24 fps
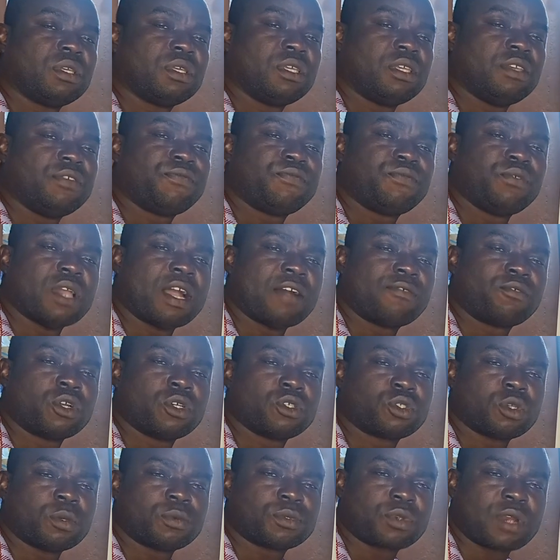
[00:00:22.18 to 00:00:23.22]
if you have not
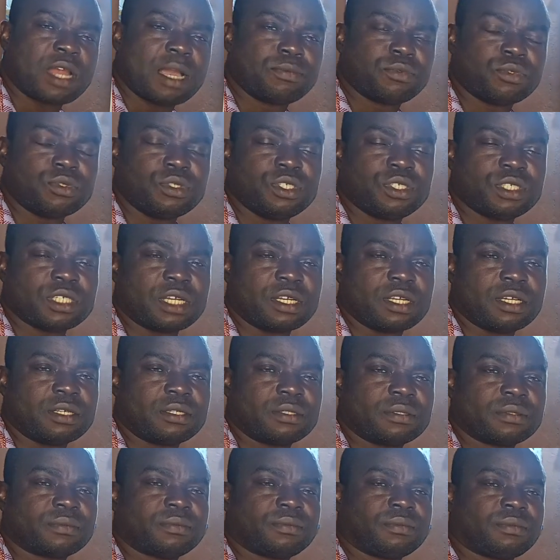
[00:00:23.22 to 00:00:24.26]
subscribed to this channel,